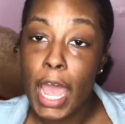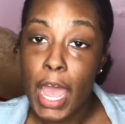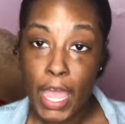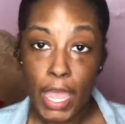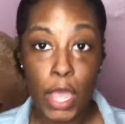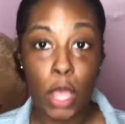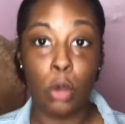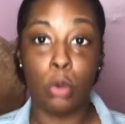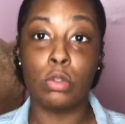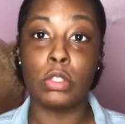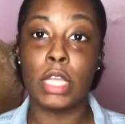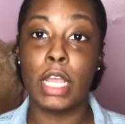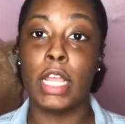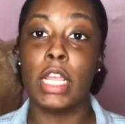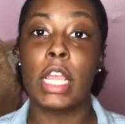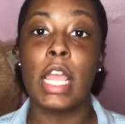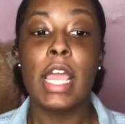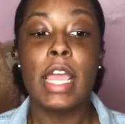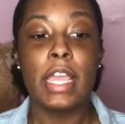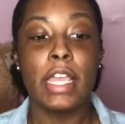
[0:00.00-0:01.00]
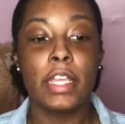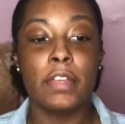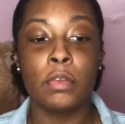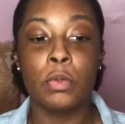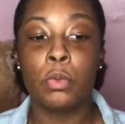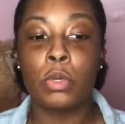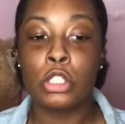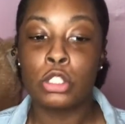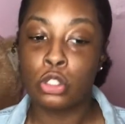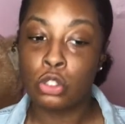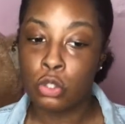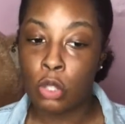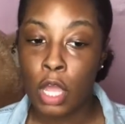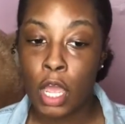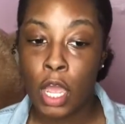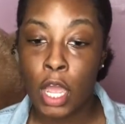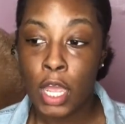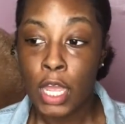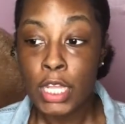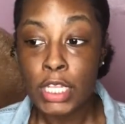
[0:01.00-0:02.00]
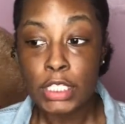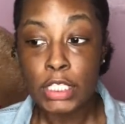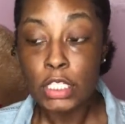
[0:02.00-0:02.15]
out. Like if you want to try